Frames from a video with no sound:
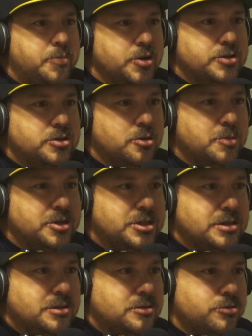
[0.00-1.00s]
put so
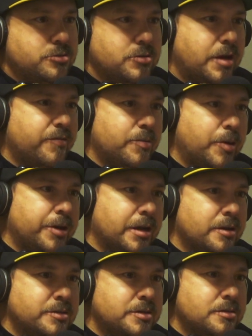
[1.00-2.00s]
much into
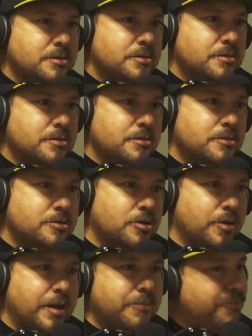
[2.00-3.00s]
everybody else,
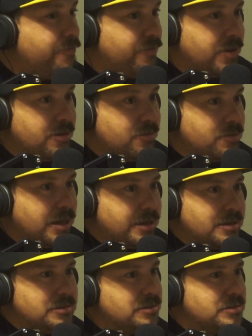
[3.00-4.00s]
so they feel
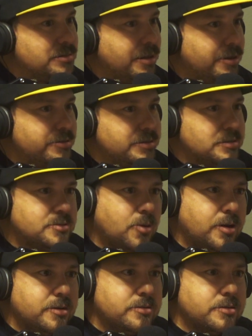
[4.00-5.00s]
like it's theirs
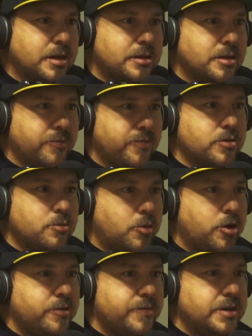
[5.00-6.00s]
as well. Like they feel a
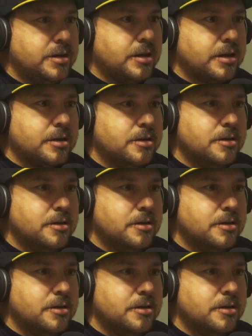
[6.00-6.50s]
part of it, and like